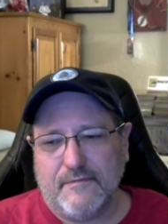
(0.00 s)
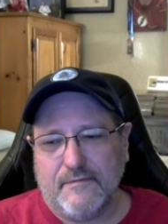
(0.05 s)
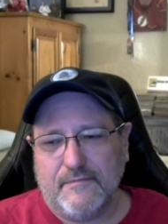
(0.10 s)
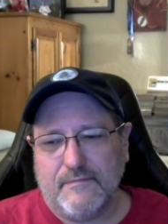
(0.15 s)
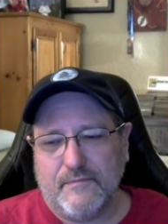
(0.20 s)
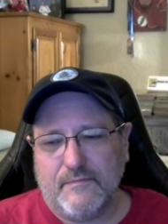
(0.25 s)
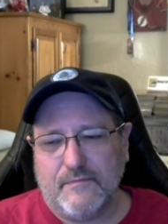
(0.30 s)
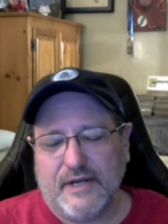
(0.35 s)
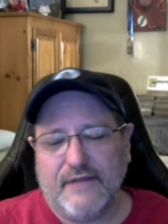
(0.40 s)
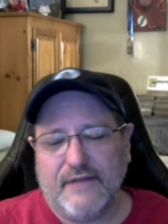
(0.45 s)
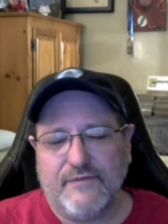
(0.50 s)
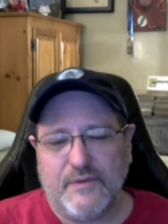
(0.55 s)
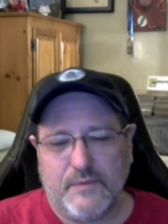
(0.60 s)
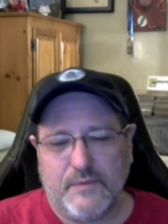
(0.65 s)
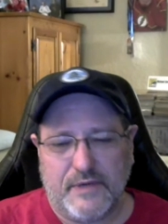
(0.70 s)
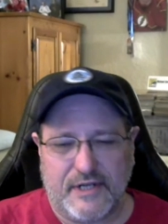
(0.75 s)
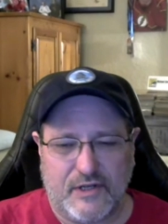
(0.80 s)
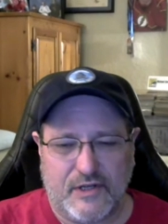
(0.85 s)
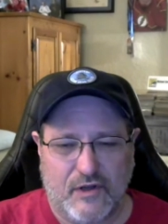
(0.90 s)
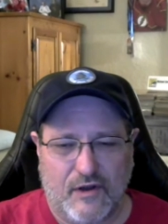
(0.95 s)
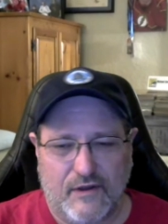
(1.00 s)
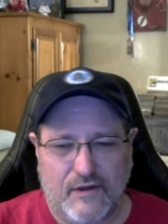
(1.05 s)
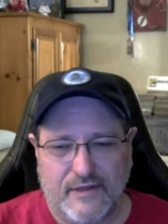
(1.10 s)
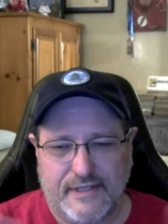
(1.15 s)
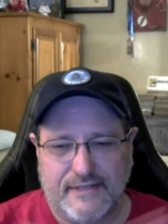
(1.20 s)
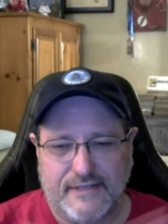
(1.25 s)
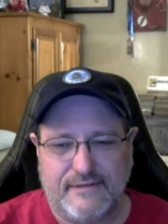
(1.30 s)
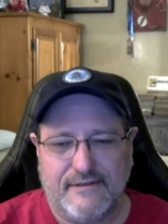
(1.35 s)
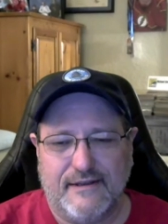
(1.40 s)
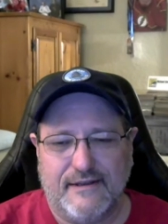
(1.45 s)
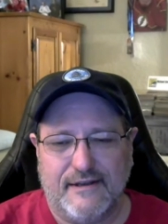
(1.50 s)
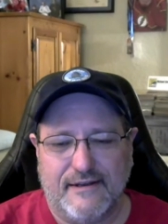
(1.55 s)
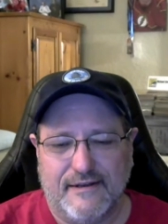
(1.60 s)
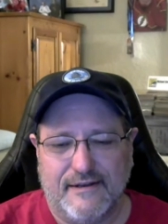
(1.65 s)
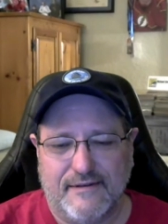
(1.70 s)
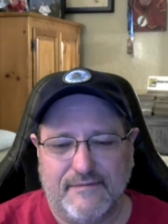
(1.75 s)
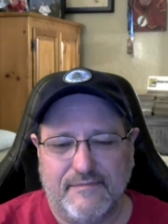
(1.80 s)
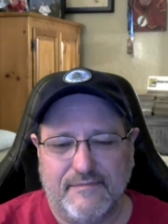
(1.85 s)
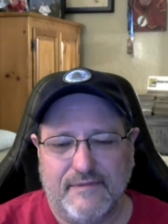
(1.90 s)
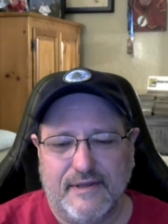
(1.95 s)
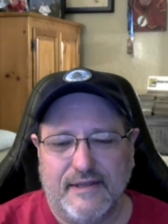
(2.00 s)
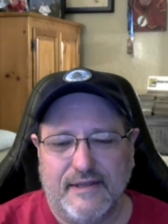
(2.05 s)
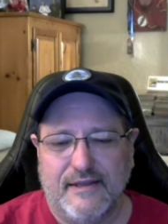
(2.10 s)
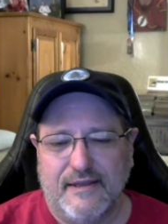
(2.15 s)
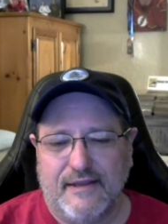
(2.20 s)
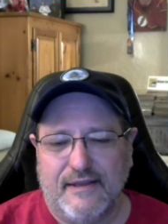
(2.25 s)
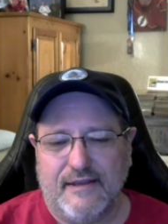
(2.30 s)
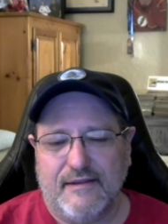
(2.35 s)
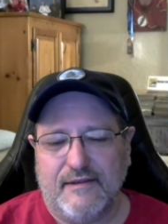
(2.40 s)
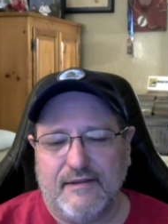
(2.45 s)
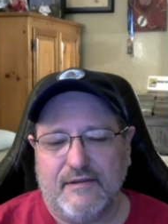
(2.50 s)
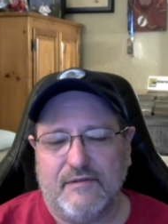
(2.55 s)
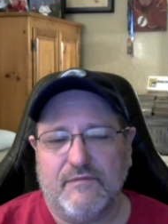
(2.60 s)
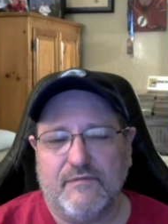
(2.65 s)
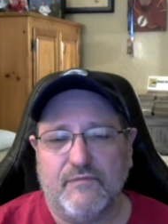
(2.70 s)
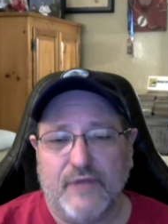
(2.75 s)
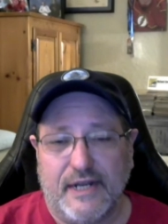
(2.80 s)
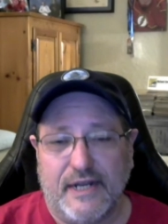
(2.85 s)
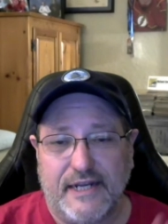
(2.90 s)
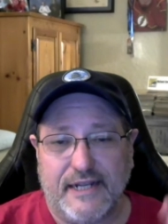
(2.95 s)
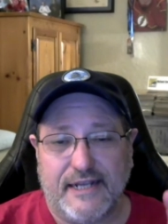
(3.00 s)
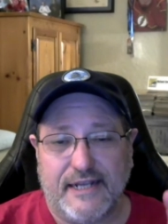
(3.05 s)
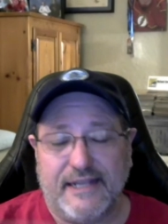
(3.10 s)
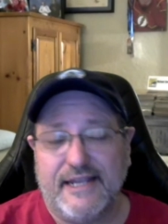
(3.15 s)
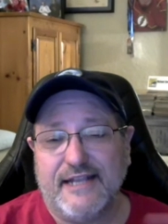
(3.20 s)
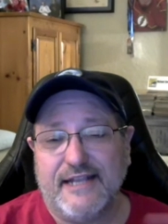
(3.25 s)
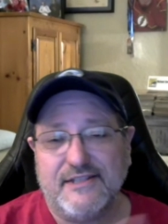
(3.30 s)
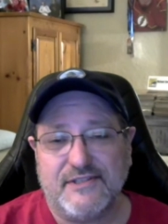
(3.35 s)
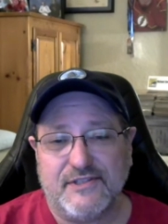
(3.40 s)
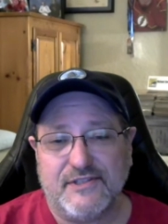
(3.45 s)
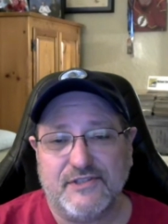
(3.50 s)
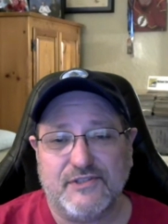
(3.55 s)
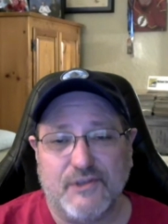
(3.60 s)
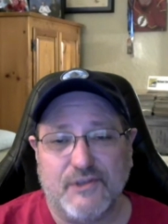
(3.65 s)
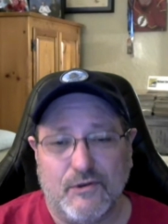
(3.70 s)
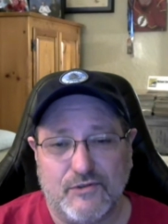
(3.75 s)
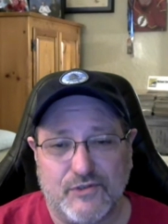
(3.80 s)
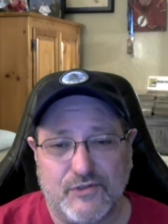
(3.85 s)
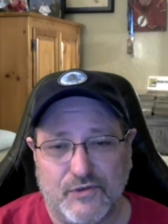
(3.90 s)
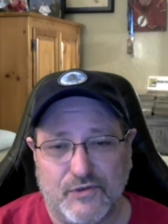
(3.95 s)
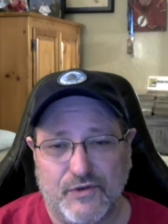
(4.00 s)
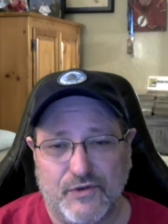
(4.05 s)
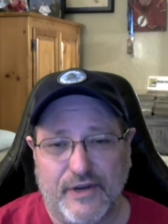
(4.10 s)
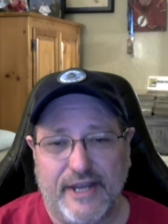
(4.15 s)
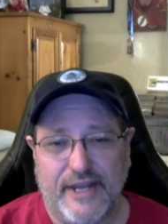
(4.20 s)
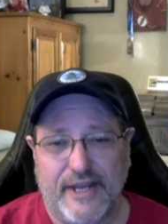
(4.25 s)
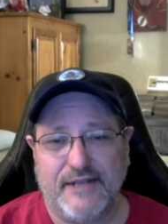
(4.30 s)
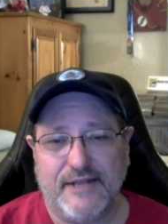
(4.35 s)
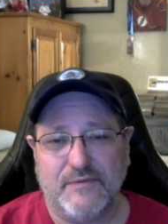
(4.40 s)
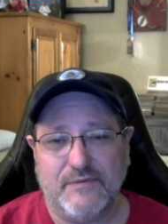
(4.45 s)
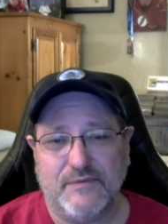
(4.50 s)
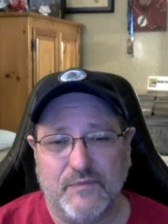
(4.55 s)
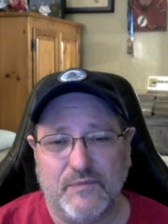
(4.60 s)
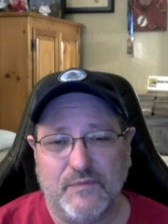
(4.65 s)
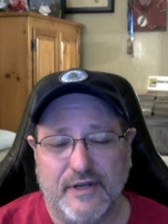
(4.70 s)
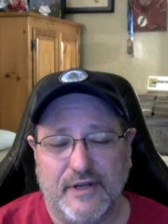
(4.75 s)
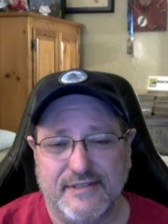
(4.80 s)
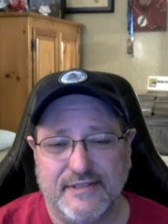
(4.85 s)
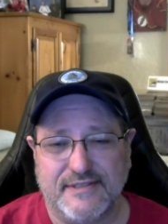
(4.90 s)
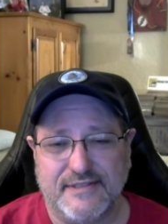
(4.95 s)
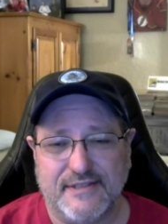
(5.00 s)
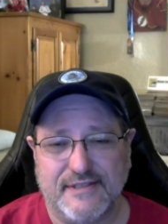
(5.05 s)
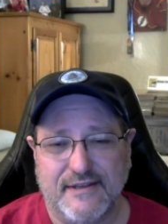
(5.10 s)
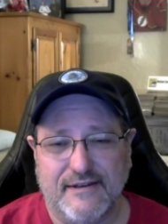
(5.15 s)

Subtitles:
whatever you want to call it, running against the social grain was